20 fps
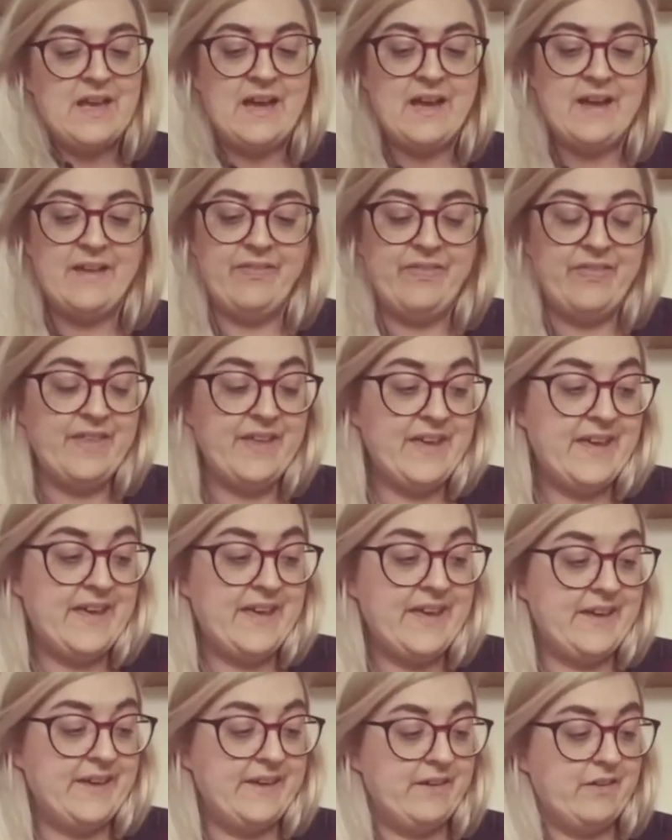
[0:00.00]
And
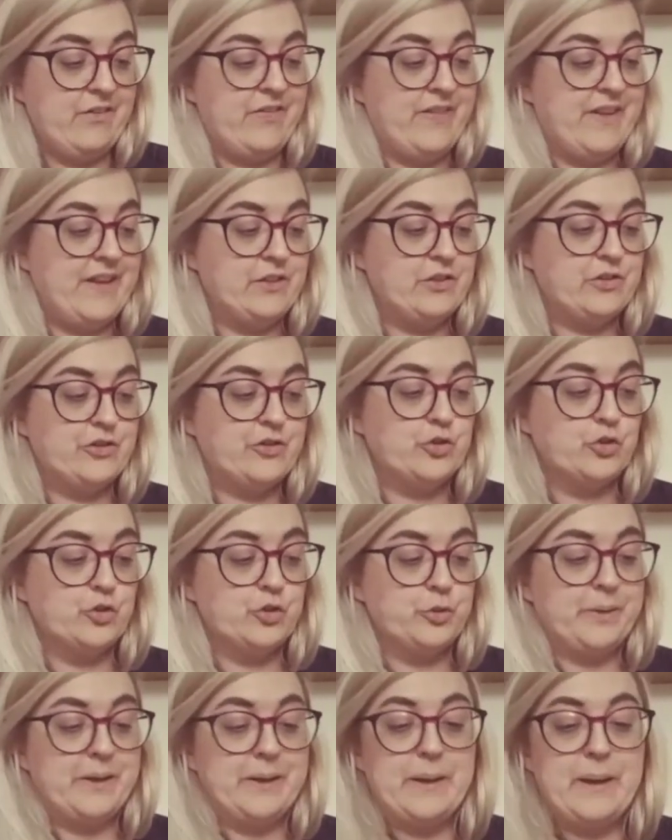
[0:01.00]
they are then just going
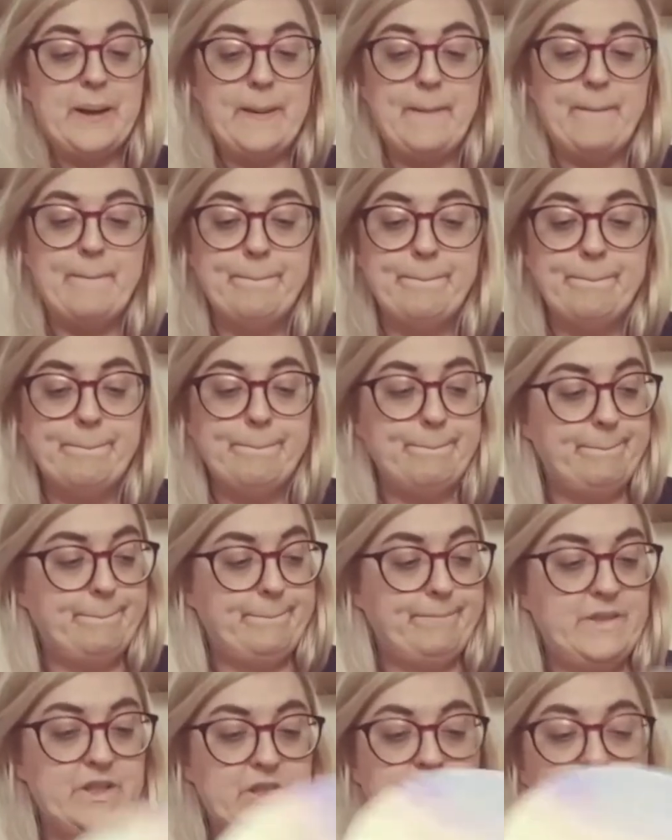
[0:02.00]
to be
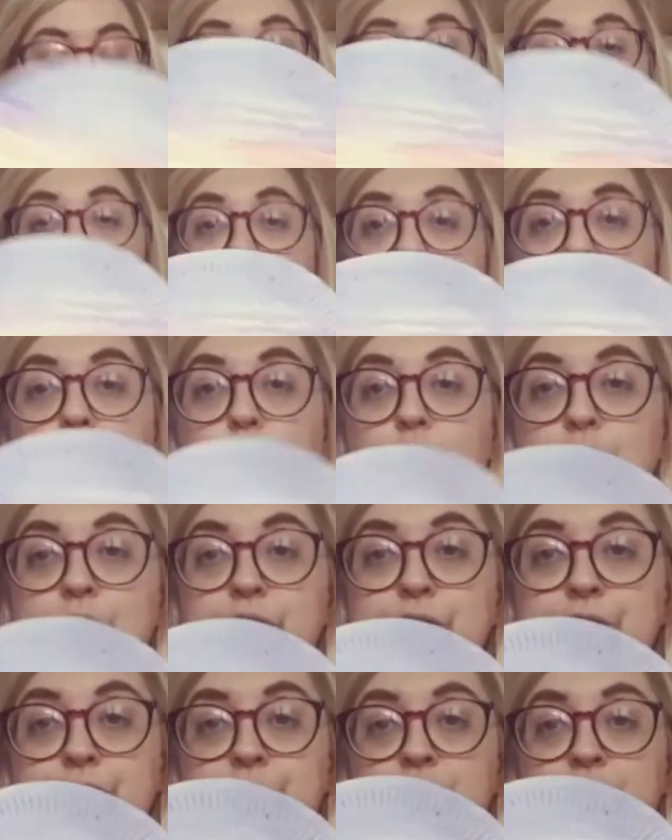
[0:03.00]
stuck
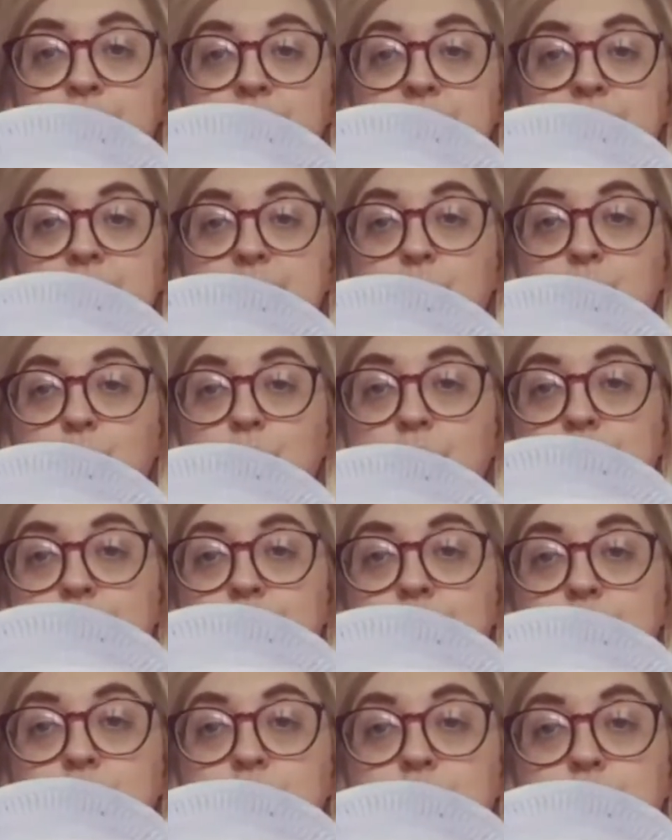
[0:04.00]
on,
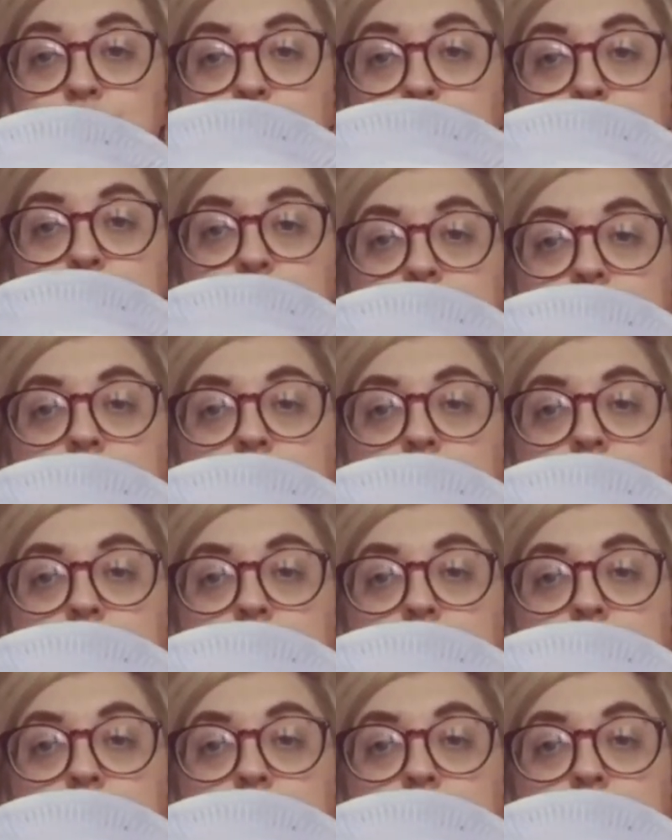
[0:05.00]
one, two,